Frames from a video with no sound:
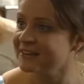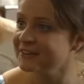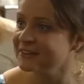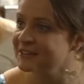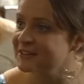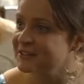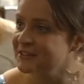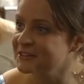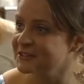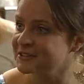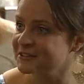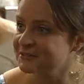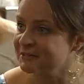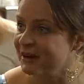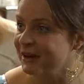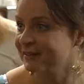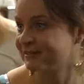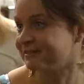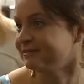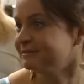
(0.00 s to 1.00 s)
He really does.
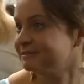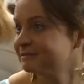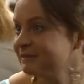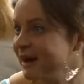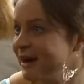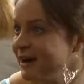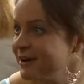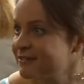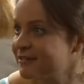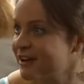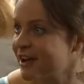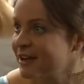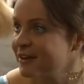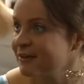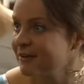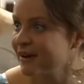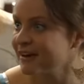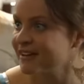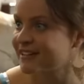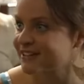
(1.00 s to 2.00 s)
Well, part of it
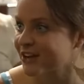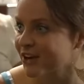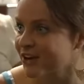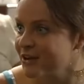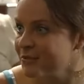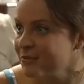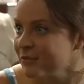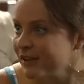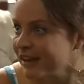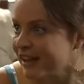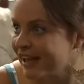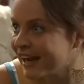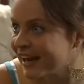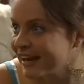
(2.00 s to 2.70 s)
anyway. He's gone in with the